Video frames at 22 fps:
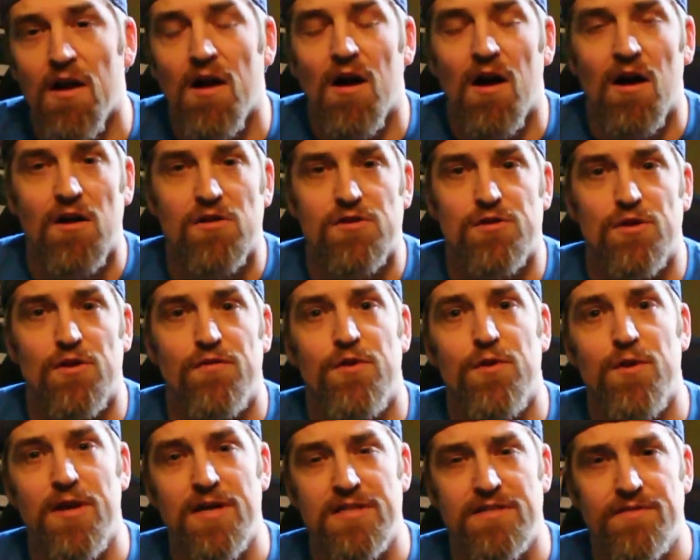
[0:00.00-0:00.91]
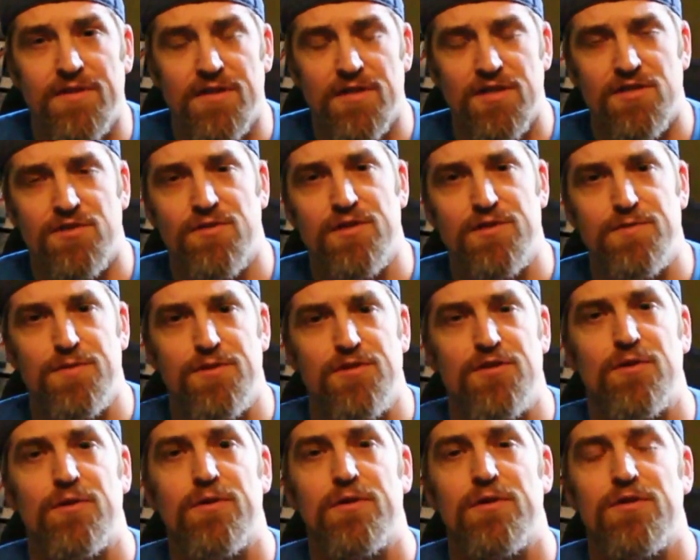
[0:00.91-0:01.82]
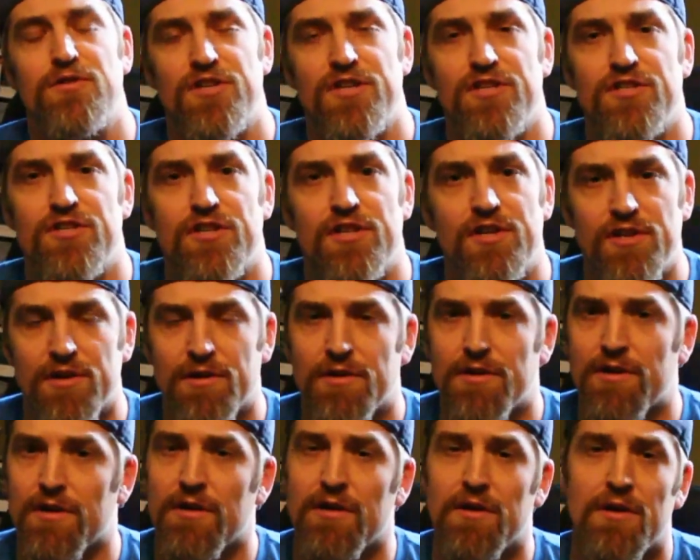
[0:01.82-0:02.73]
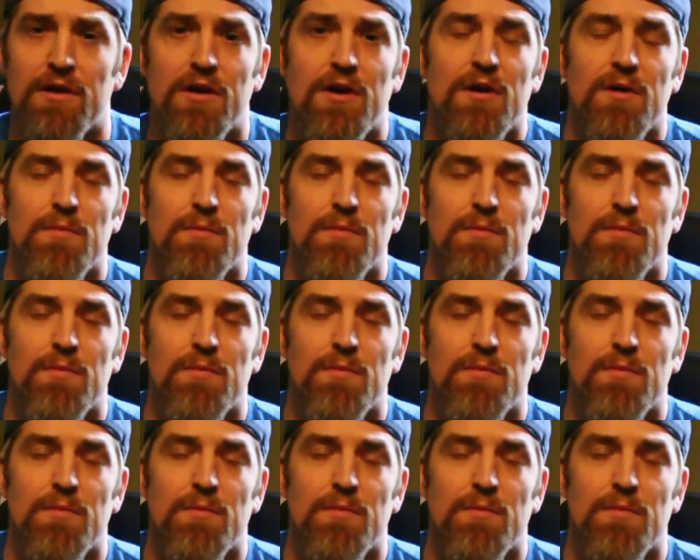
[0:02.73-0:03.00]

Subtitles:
Also, if you guys have done a transmission oil change in your car,